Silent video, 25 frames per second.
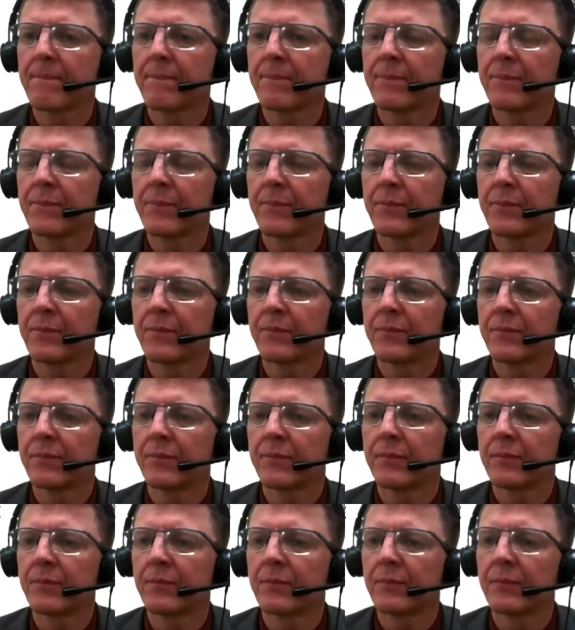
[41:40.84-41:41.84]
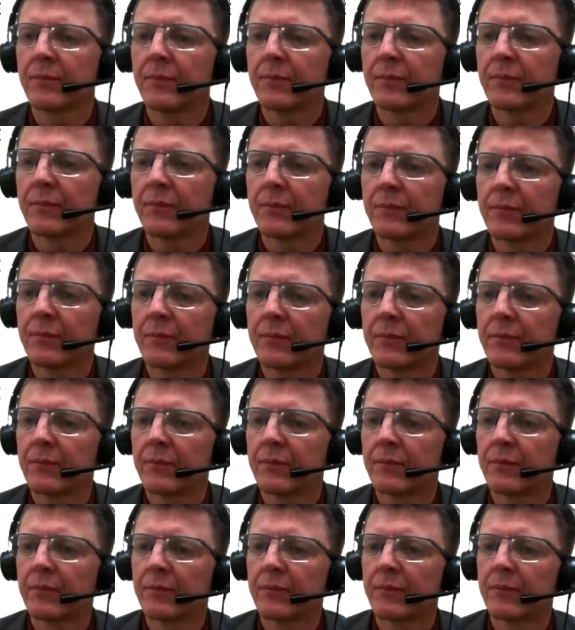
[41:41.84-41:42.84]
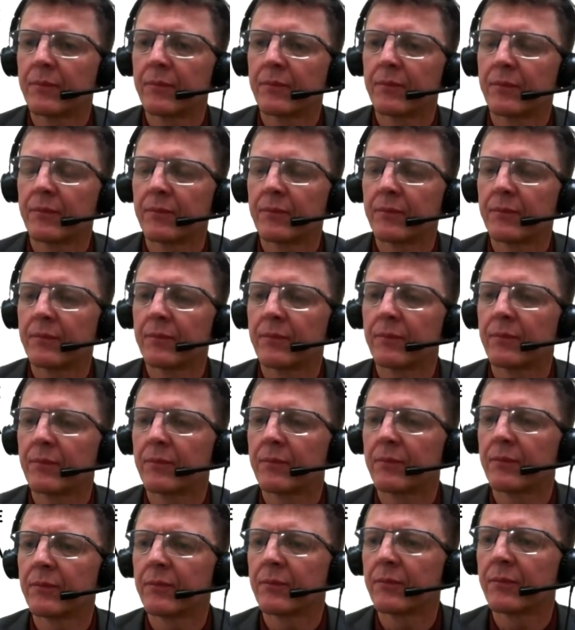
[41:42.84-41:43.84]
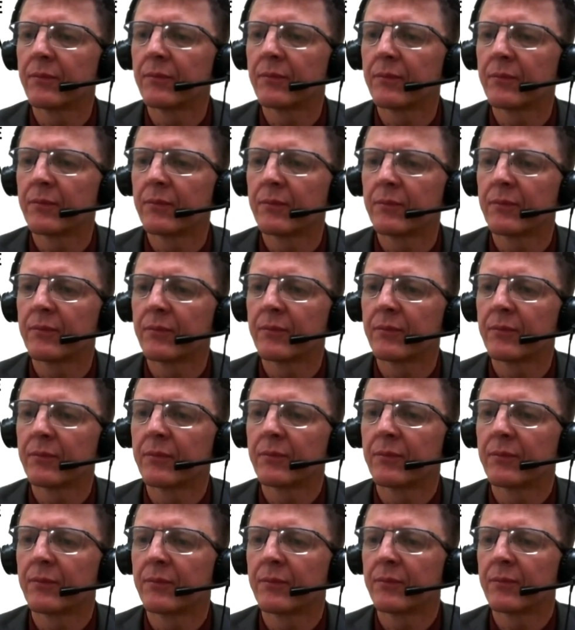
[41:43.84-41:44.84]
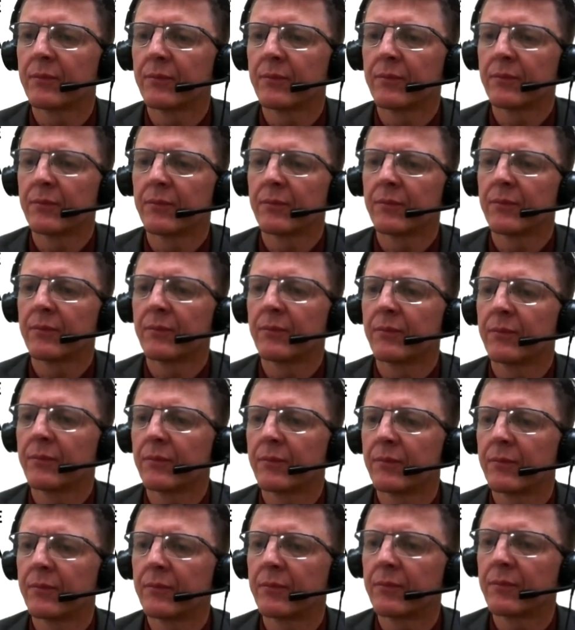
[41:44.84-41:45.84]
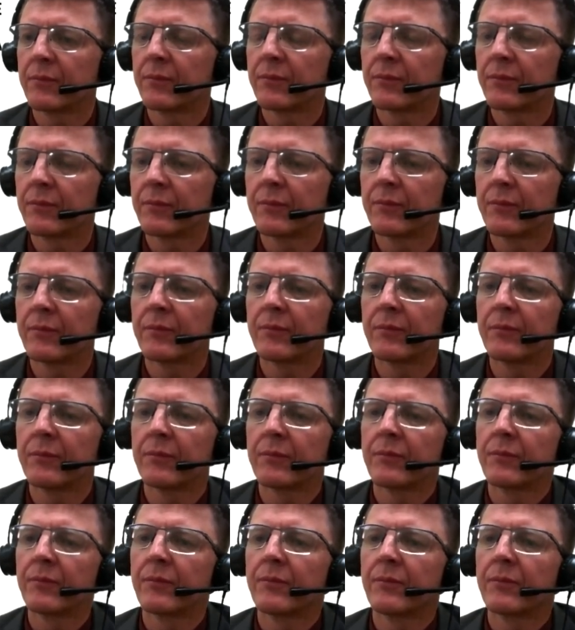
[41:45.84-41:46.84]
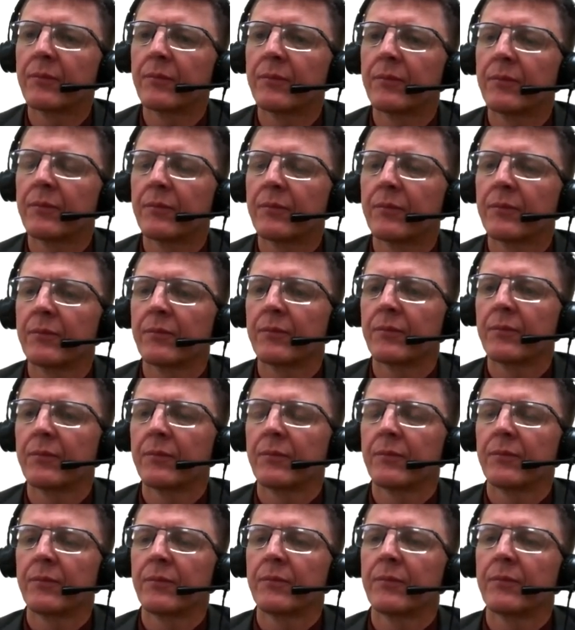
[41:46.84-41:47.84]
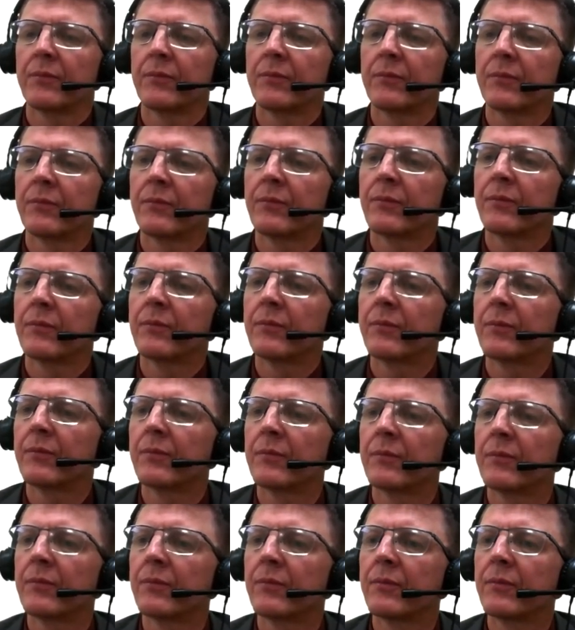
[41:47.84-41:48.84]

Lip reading: (silent)